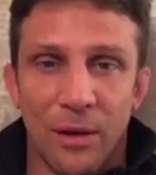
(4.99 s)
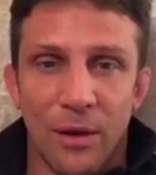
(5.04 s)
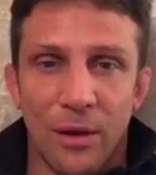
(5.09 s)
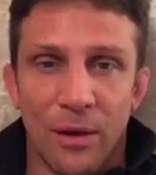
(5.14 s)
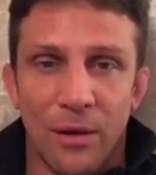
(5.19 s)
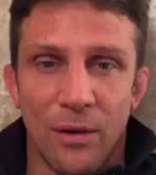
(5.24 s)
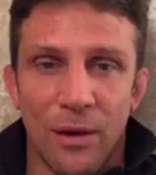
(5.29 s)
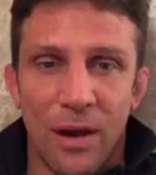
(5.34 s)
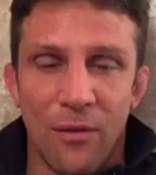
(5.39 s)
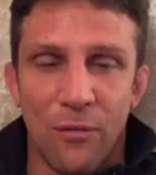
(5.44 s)

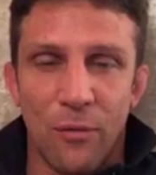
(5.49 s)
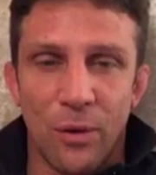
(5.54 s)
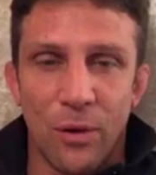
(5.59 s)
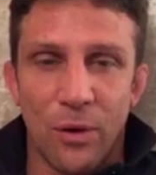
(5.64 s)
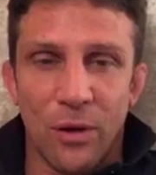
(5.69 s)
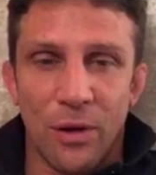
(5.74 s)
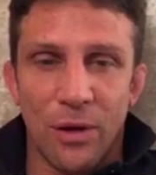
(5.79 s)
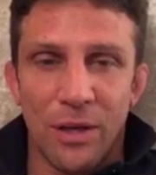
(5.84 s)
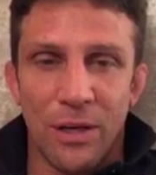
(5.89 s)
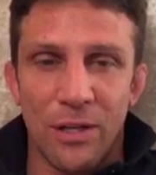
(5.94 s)
Have we
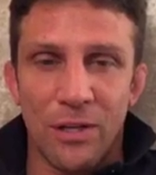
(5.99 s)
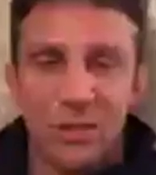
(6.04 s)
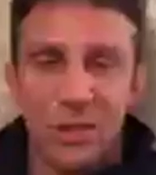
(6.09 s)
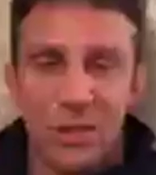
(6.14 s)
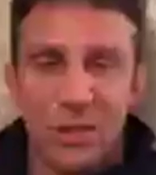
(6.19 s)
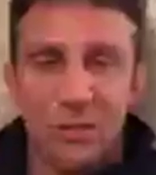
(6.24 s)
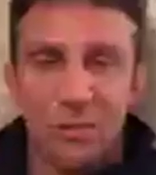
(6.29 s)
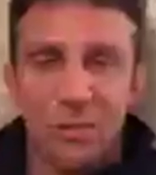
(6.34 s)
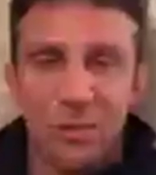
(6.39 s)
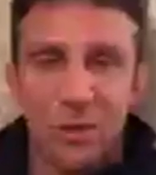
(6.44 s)
got? There's
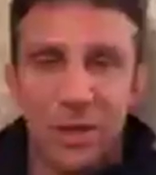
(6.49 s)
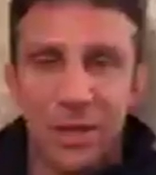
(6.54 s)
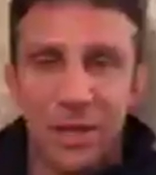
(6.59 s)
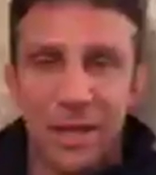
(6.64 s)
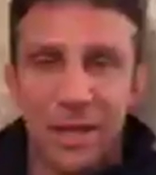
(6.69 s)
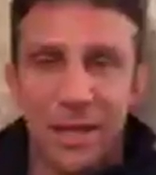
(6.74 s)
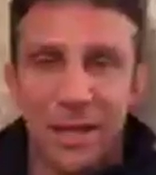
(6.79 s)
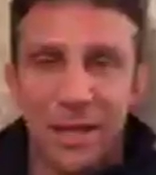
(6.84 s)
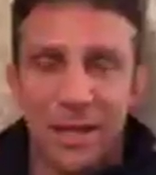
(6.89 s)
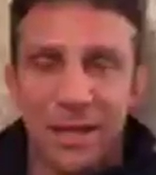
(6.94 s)
nobody
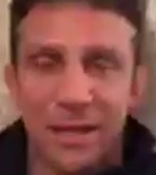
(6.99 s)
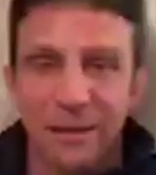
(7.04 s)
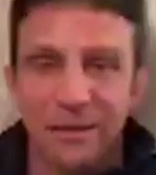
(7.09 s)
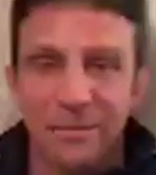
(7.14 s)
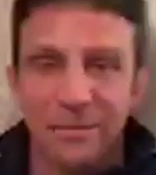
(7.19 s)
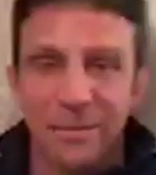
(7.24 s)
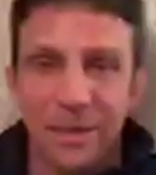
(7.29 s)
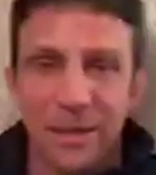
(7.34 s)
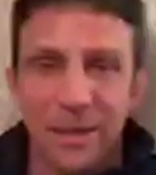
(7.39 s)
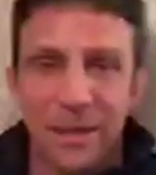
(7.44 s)
here yet,
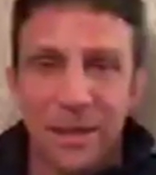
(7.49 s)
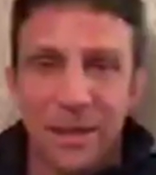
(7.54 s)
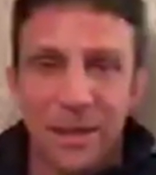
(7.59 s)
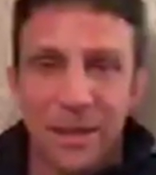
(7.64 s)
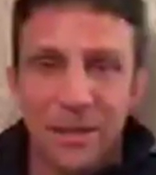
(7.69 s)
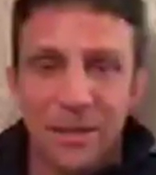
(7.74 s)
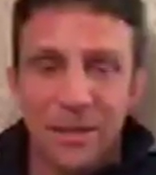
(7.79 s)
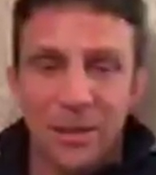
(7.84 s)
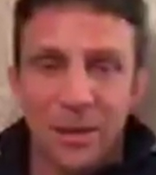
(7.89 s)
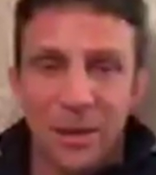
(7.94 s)

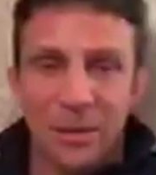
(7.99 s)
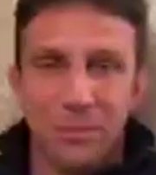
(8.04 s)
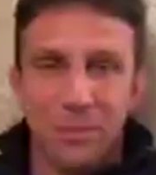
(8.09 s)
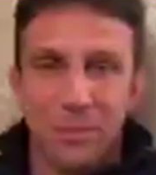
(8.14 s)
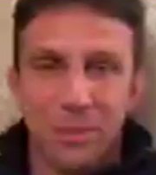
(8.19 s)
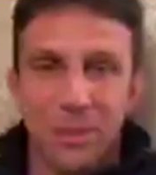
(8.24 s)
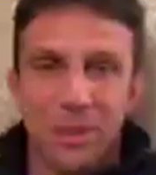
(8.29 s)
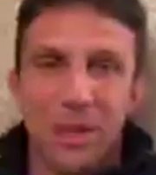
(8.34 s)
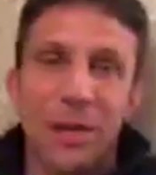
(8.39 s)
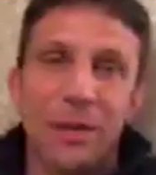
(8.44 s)
so I'm
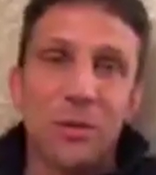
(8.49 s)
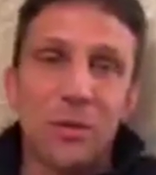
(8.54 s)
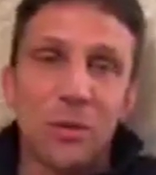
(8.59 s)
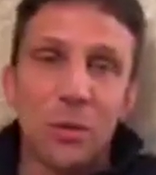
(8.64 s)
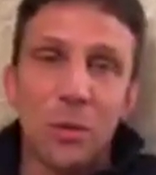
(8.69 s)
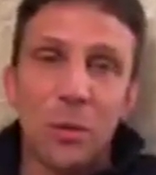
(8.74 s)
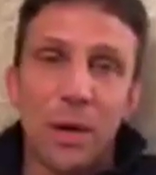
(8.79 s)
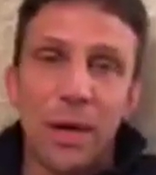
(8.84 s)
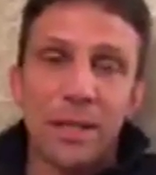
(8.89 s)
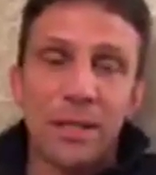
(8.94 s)
just going to
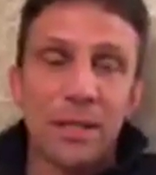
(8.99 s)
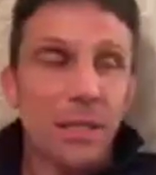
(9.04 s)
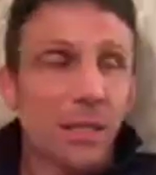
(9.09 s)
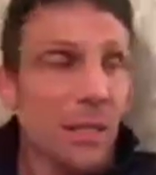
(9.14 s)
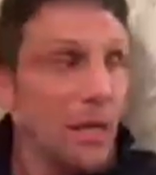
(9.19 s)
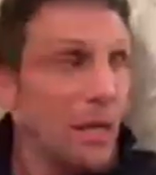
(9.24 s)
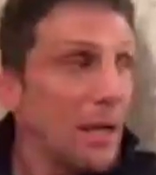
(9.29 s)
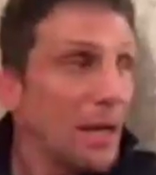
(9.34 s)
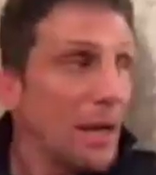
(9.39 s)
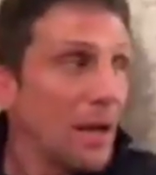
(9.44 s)
wait.
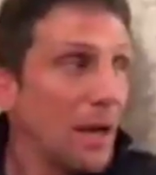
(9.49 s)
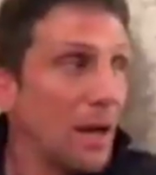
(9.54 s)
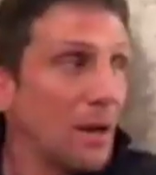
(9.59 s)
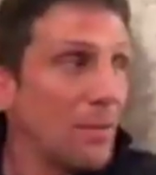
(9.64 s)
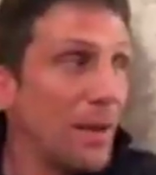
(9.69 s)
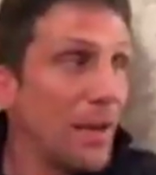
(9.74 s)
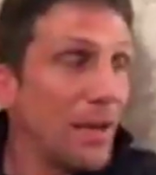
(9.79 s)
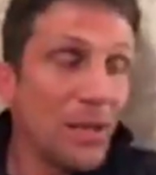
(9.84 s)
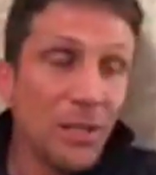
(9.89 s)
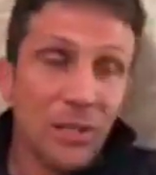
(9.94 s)
I'm
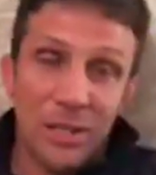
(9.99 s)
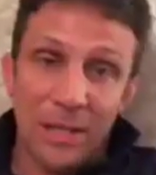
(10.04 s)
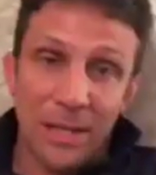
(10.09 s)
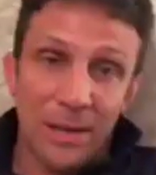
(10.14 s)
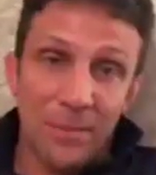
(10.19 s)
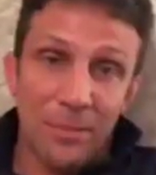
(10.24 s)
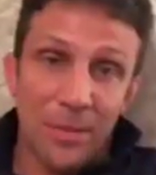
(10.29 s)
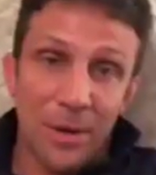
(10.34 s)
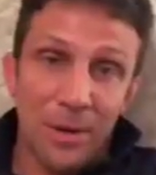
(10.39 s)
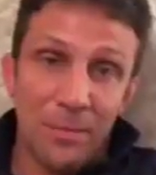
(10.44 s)
actually
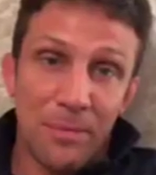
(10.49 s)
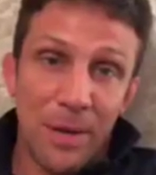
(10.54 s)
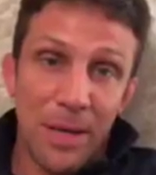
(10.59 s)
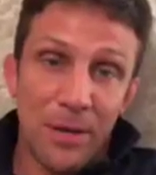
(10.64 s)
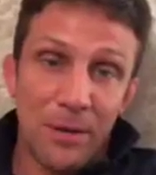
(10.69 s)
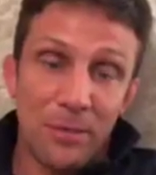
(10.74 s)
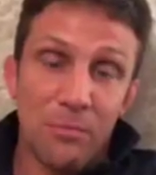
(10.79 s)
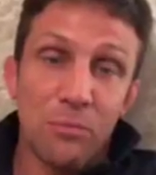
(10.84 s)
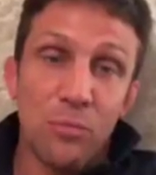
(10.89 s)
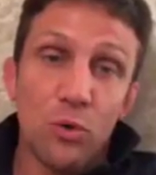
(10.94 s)
in my
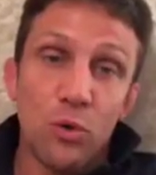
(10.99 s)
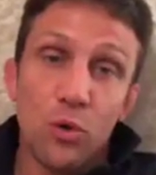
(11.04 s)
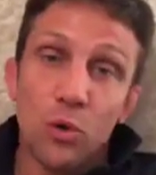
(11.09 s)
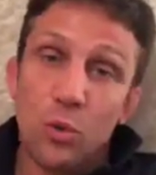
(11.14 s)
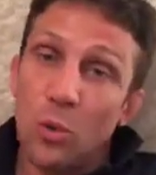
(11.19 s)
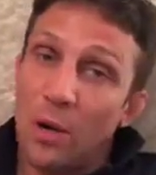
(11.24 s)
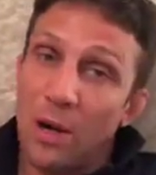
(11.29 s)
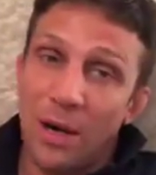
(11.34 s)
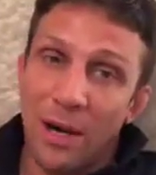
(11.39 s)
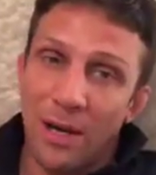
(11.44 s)

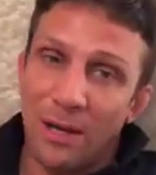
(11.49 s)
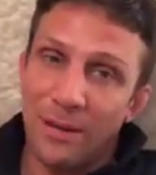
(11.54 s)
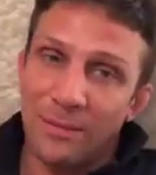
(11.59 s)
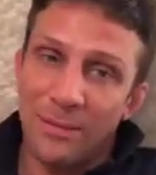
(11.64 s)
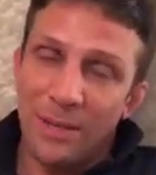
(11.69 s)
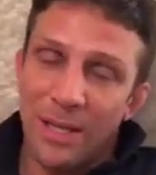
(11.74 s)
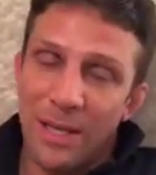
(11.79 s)
boudoir.